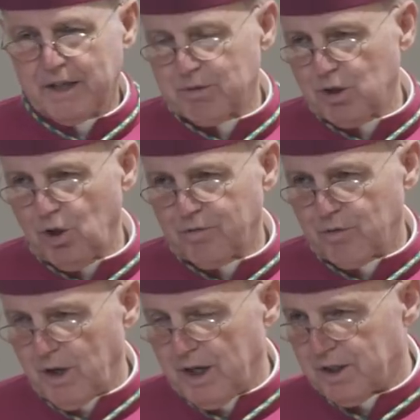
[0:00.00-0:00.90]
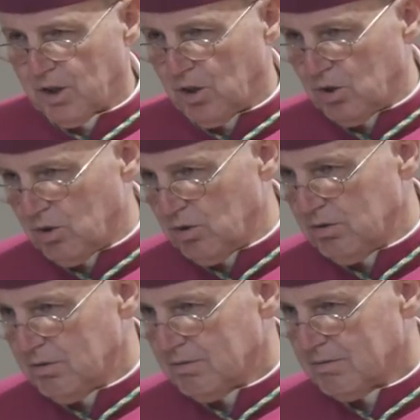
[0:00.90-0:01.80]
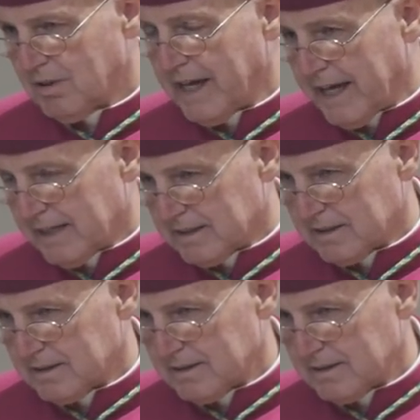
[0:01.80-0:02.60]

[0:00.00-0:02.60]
they would overrun the whole land.